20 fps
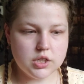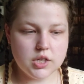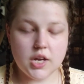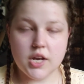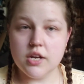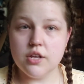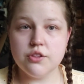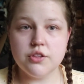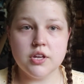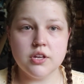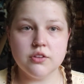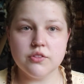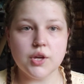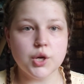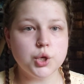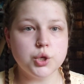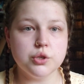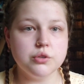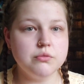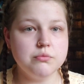Anything
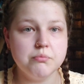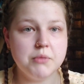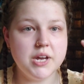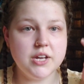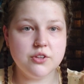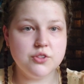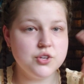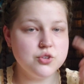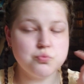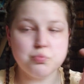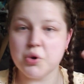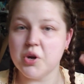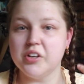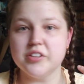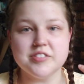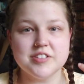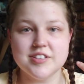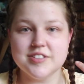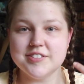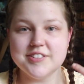that could make this
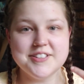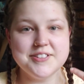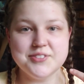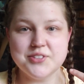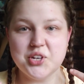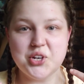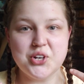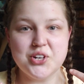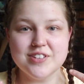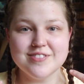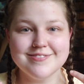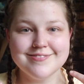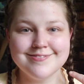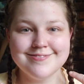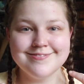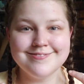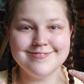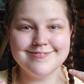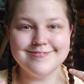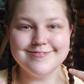process easier,
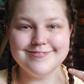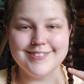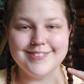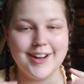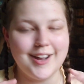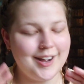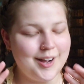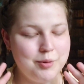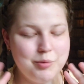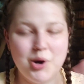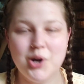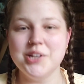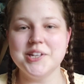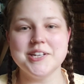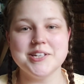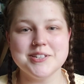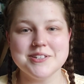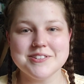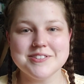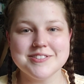I'm all
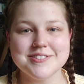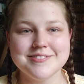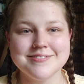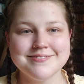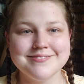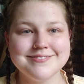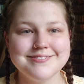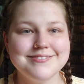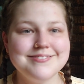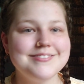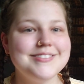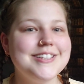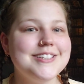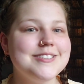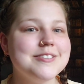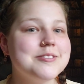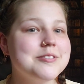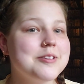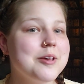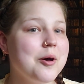ears.
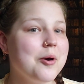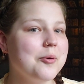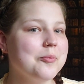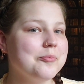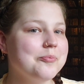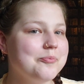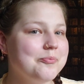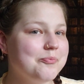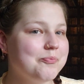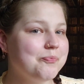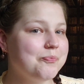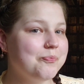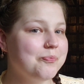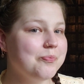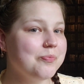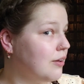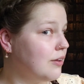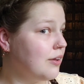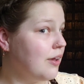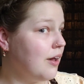So,
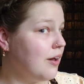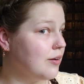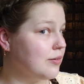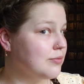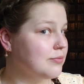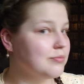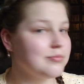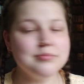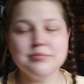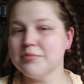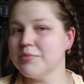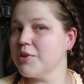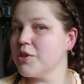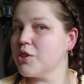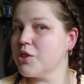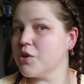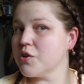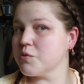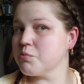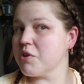yeah,
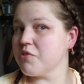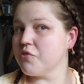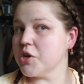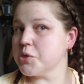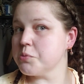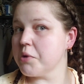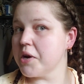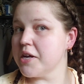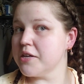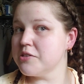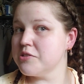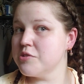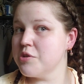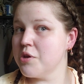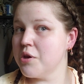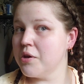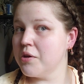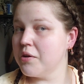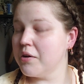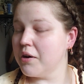there's my French braids,
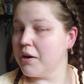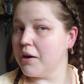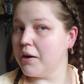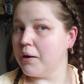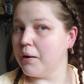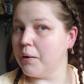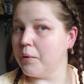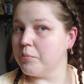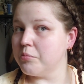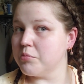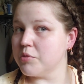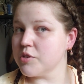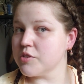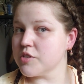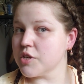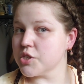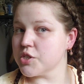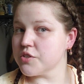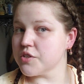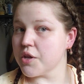
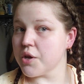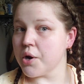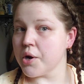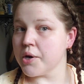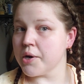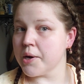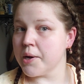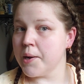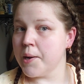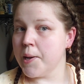such as they are.